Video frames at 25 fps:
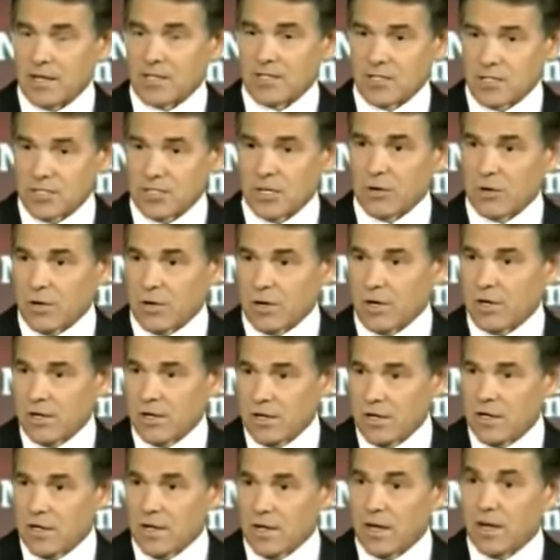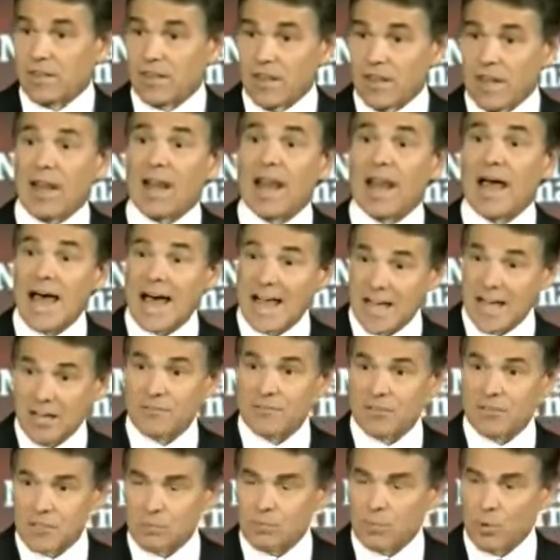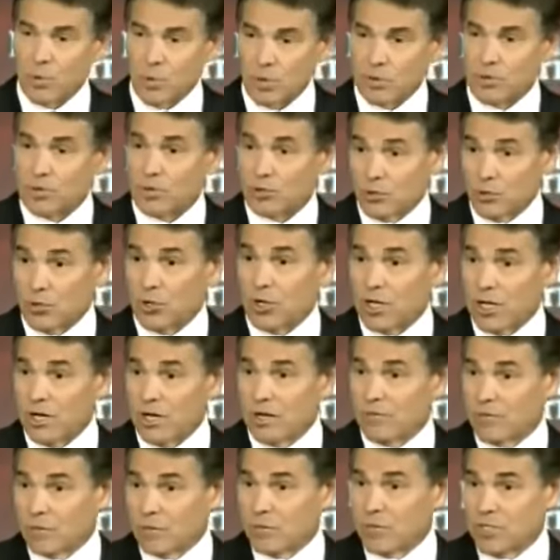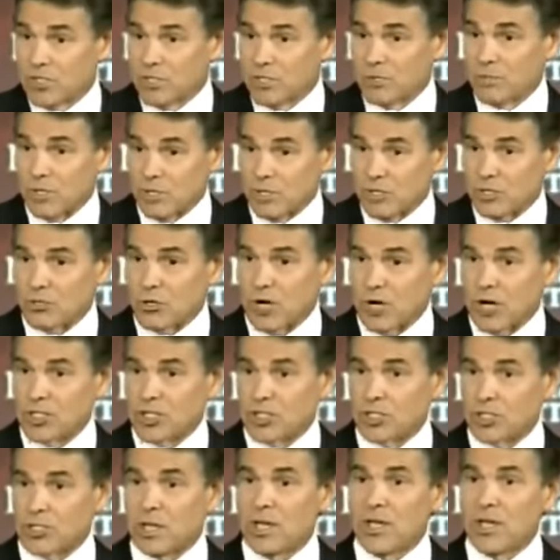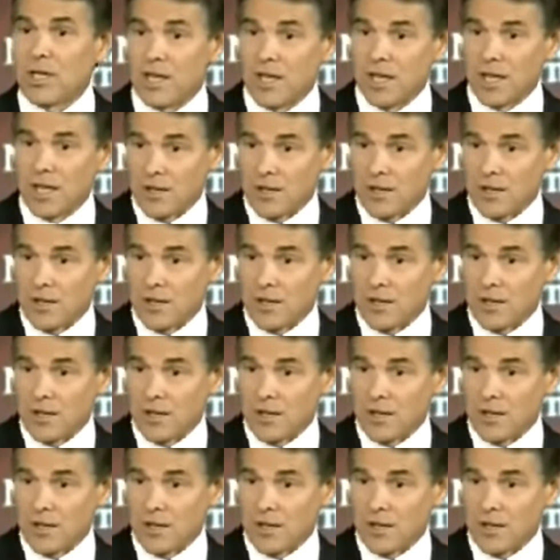considering the lack of support that they're getting from this administration,